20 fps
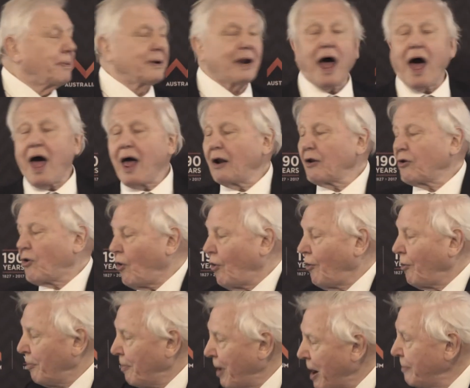But I'll
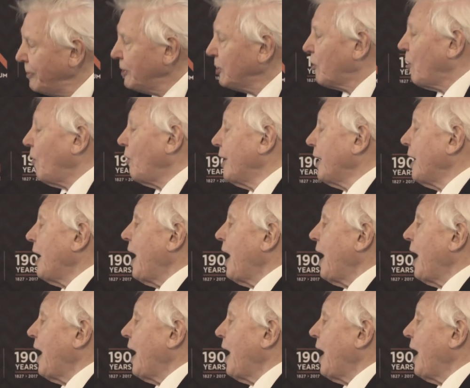call the moment, call it